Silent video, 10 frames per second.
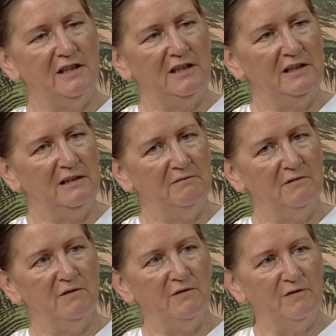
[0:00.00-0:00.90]
the
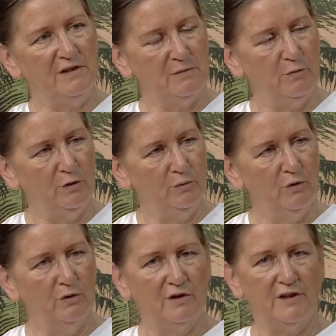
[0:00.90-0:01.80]
visible
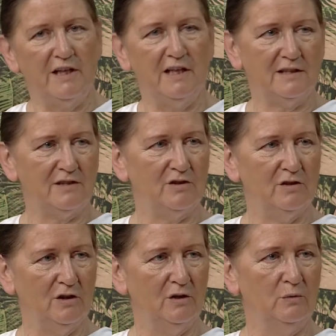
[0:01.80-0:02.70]
war, the
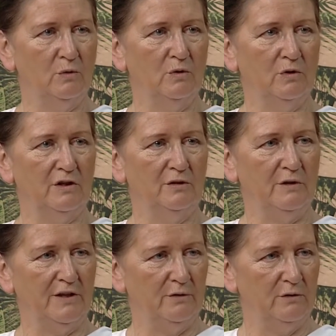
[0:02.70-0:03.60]
external war
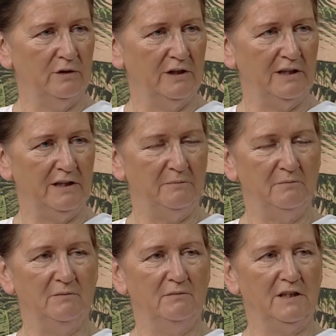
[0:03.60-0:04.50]
with all the
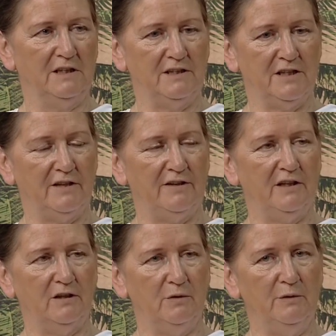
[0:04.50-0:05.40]

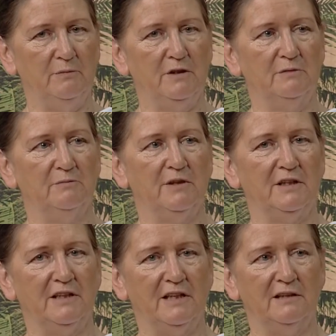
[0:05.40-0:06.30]
military equipment,
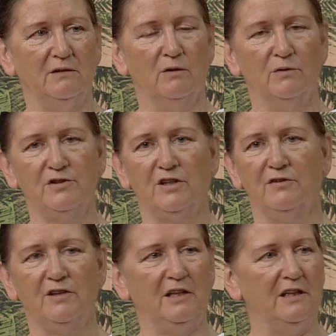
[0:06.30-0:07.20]
but then
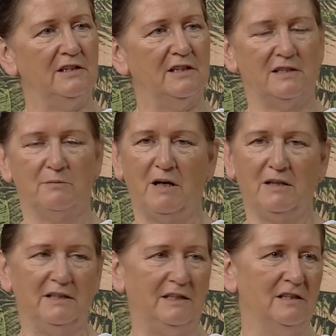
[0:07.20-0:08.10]
also the Gita is
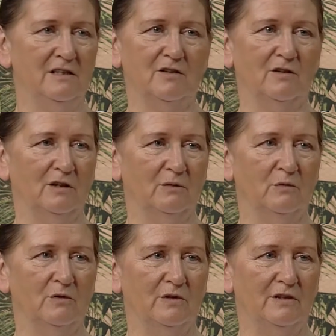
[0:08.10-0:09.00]
about an internal
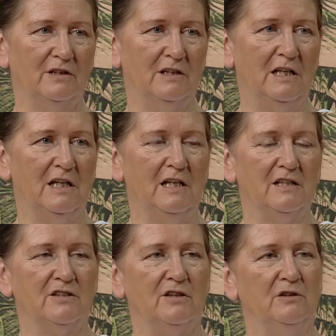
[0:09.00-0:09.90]
war.
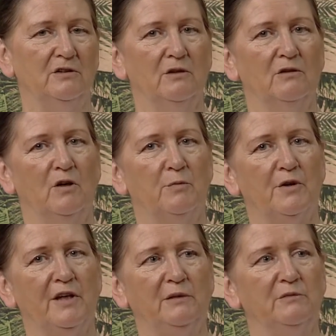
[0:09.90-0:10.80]
So you don't
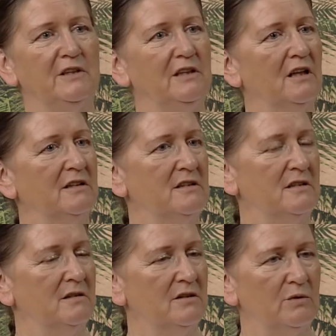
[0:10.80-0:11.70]
operate with
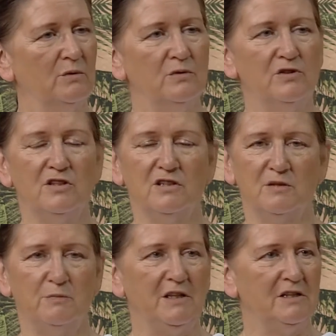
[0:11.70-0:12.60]
guns and swords and
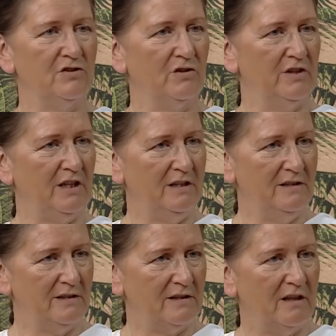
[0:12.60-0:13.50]
spears on the
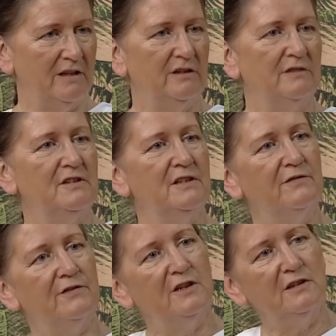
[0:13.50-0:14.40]
inside. You have
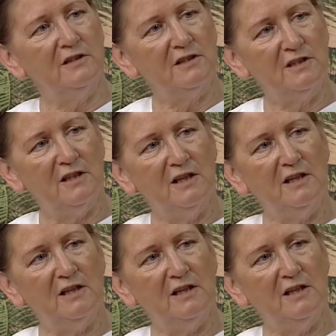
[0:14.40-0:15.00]
different